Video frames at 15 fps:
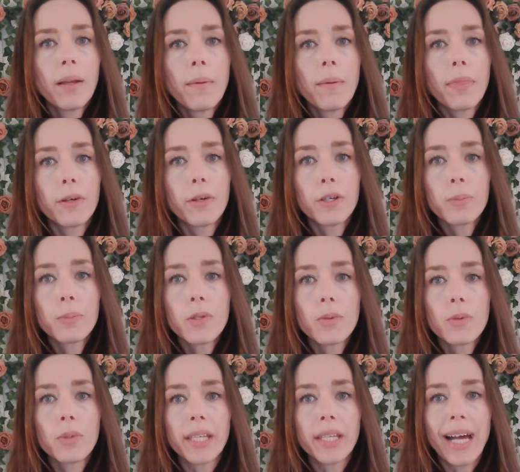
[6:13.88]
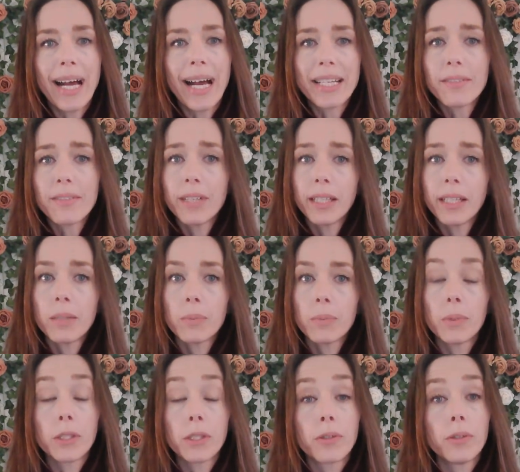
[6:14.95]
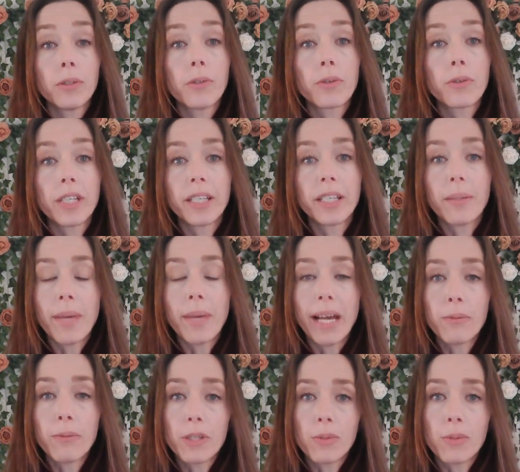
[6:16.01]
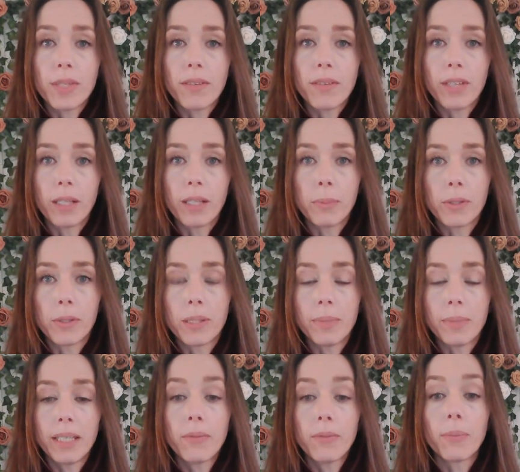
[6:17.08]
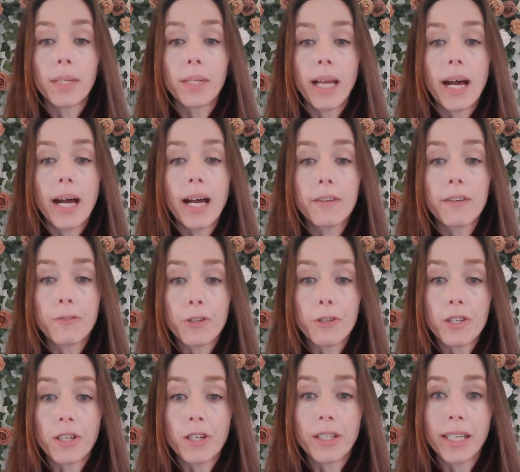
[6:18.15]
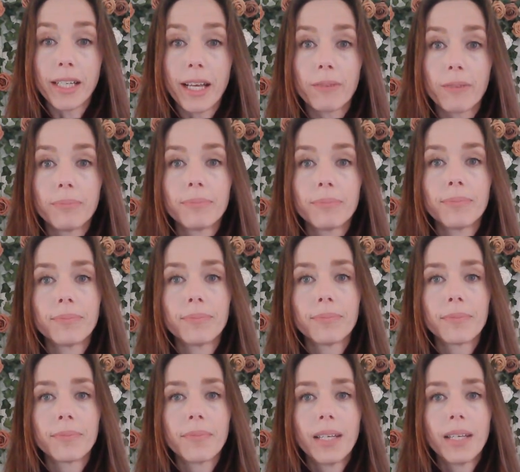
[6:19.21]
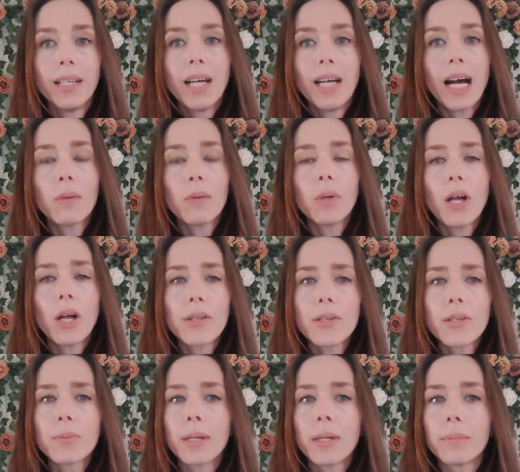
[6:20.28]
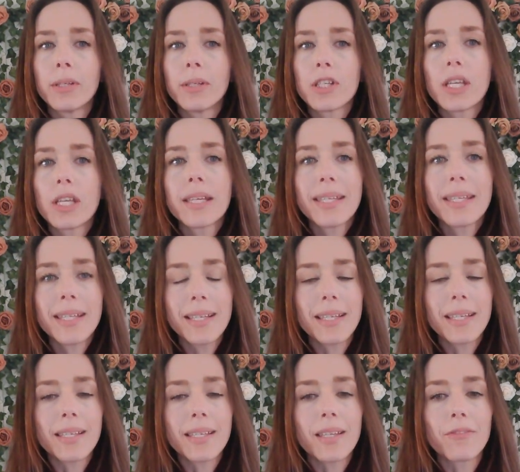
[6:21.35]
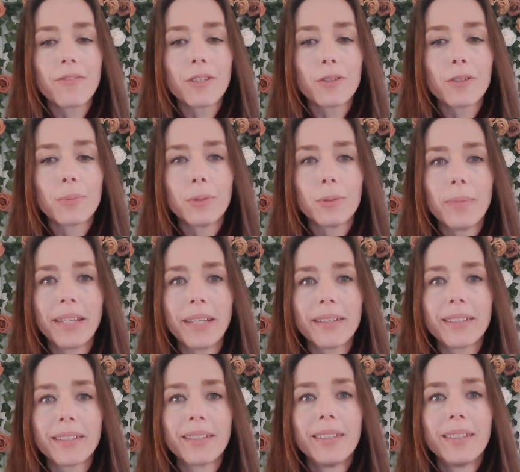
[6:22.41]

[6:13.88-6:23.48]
The herb school that I develop will include curriculum I wish was available to me when I first started out. I will also publish Seasons of an Herbal Mother.